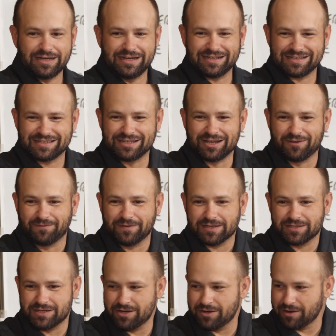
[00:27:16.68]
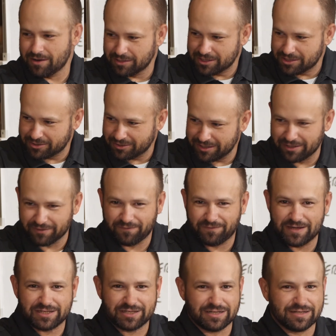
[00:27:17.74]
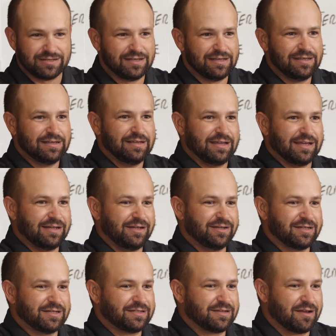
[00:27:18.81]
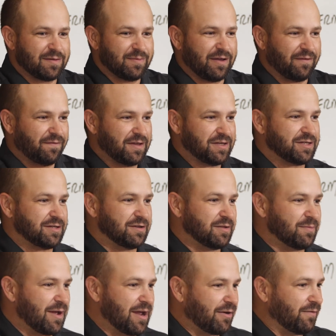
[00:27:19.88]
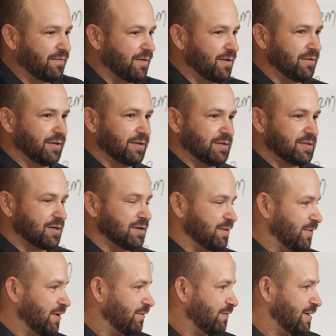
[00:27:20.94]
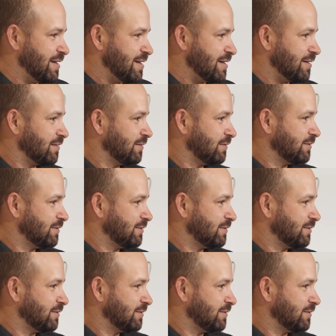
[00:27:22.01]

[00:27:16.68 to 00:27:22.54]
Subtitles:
you get selfish and you concentrate on fishing and you just talk about fishing on the microphone at the tournament weigh-in.